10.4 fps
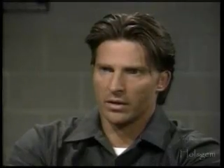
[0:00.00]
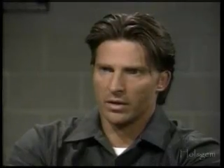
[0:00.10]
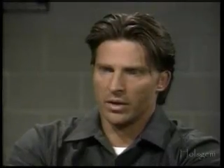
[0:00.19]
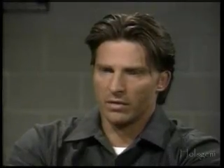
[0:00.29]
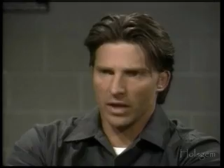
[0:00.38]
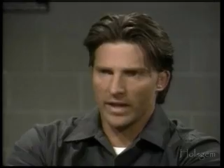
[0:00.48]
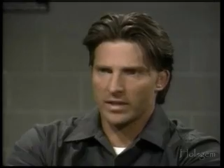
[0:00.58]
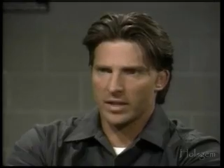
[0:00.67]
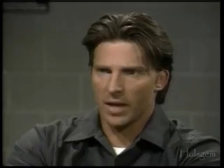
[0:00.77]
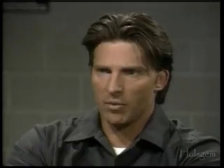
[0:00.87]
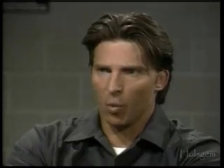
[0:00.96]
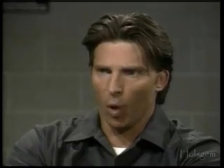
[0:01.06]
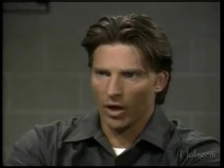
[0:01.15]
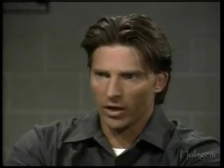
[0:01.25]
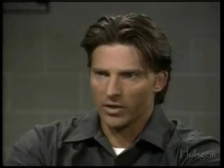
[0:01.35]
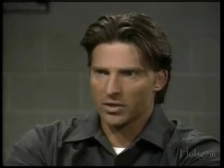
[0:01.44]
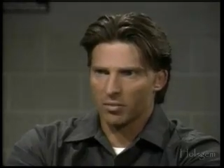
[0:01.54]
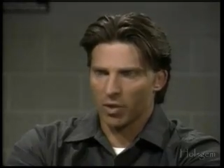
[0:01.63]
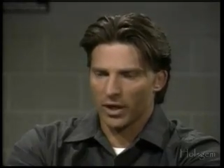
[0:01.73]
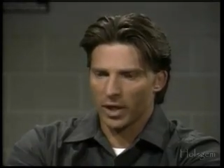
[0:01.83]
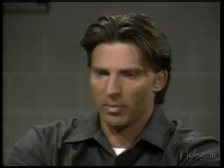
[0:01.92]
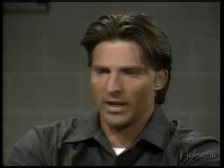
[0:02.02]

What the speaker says: You never liked Sam. You wanted us to break up.